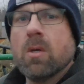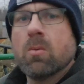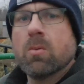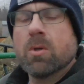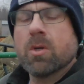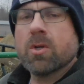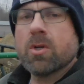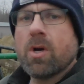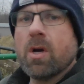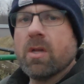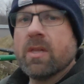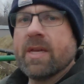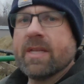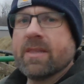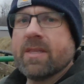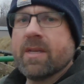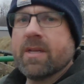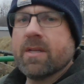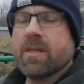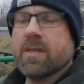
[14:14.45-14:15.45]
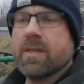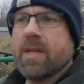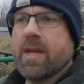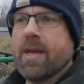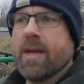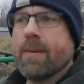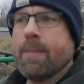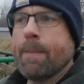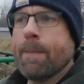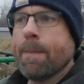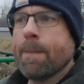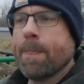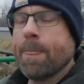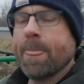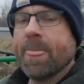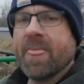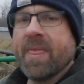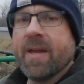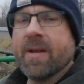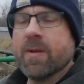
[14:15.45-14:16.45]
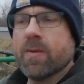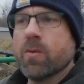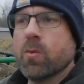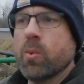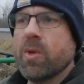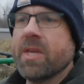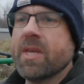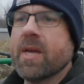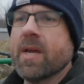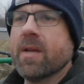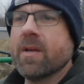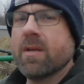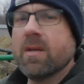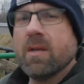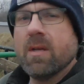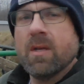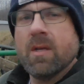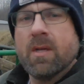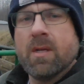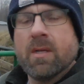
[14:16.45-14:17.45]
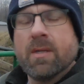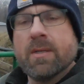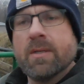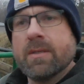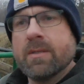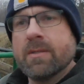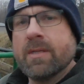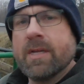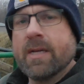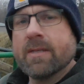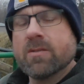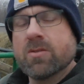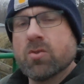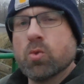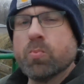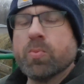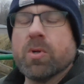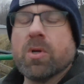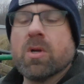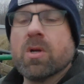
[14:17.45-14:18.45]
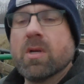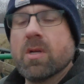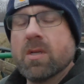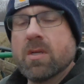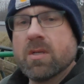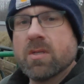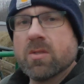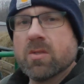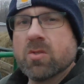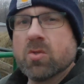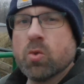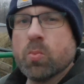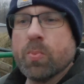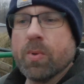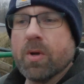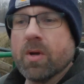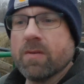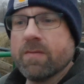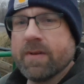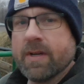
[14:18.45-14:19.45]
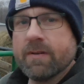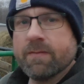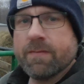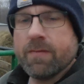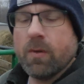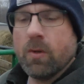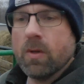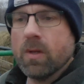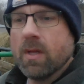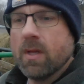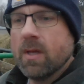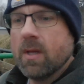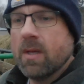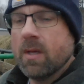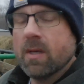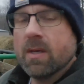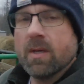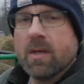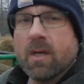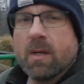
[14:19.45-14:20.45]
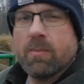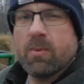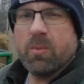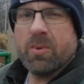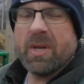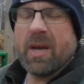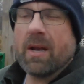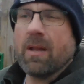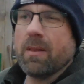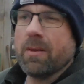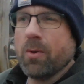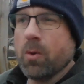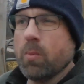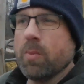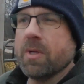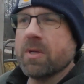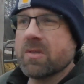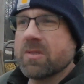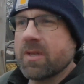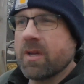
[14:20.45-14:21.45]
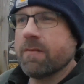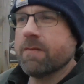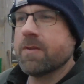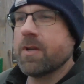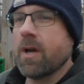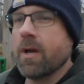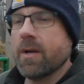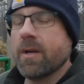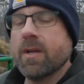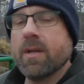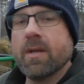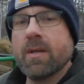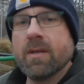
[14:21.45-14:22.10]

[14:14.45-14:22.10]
We're gonna call that the end of the day, end of the weekend. Not super eventful, but we got a little bit of stuff done.